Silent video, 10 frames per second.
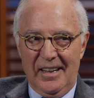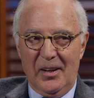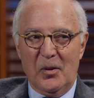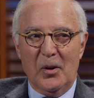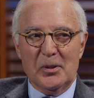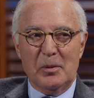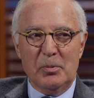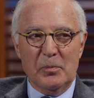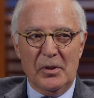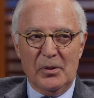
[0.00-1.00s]
I called
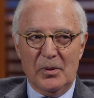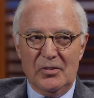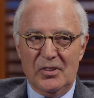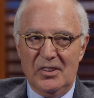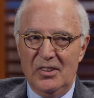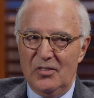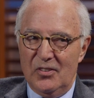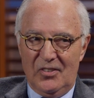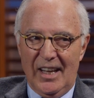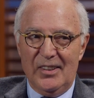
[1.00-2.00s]
up her mother. I said, This
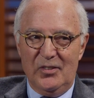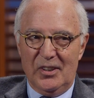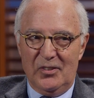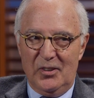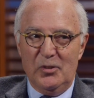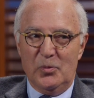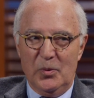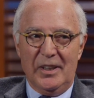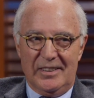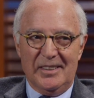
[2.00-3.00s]
is nonsense. This
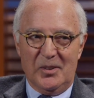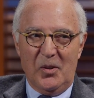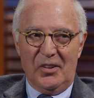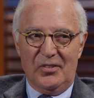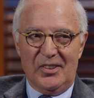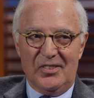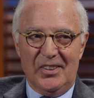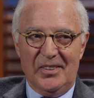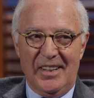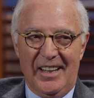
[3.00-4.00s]
ring didn't cost
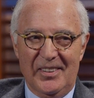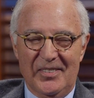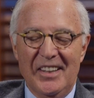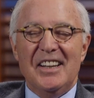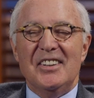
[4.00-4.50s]
$600.